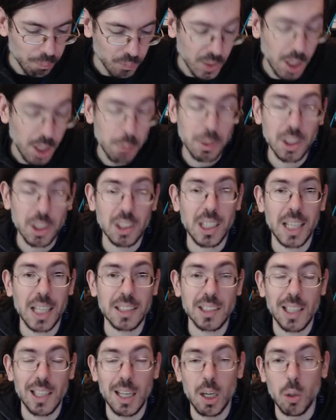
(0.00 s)
I really
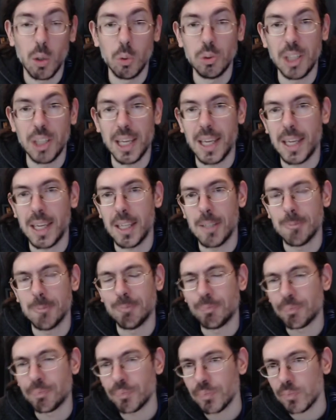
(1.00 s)
liked how they
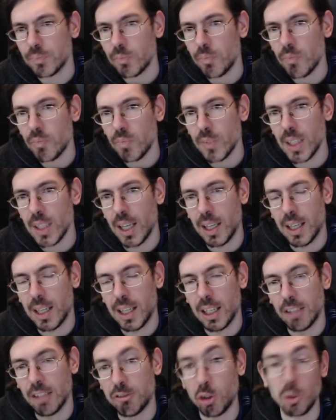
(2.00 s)

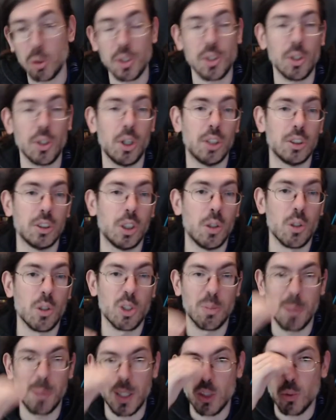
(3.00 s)
focused on the whole
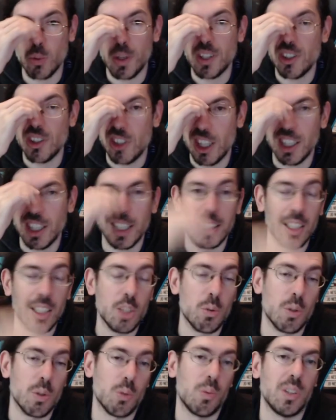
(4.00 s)
space race thing, and
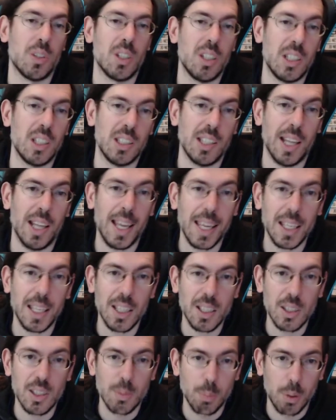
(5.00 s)
this was written in the
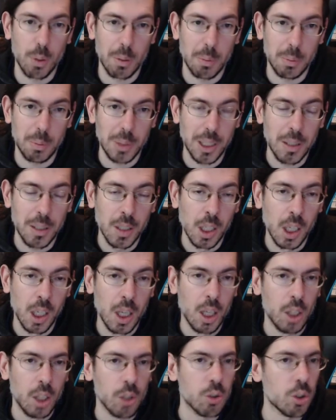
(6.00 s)
80s probably.
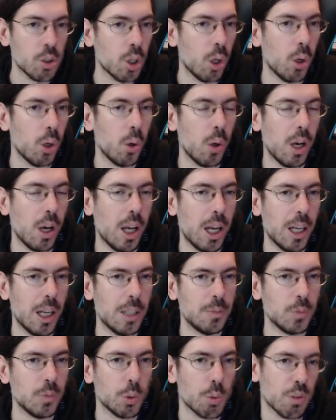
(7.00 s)
So
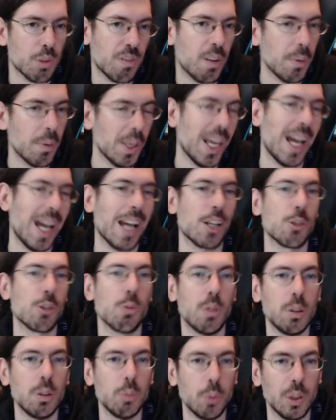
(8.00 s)
it was very
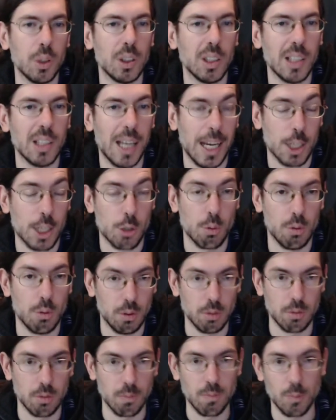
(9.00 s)
actual with the
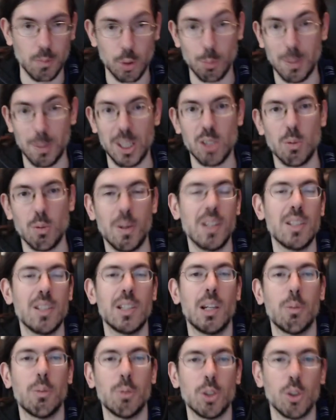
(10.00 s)
actual space race
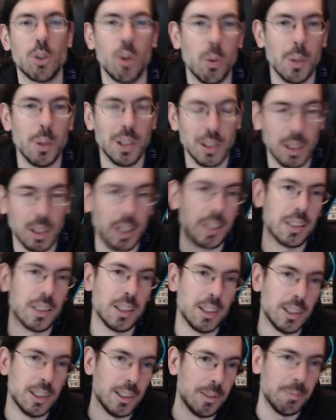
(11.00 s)
that was going, like
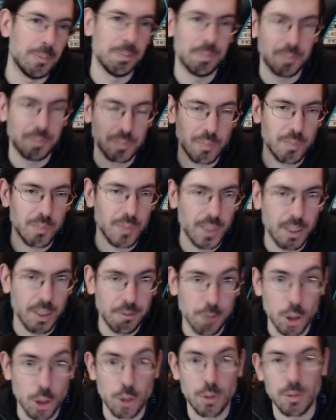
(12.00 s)

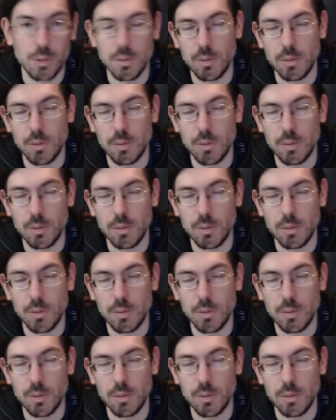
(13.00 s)
first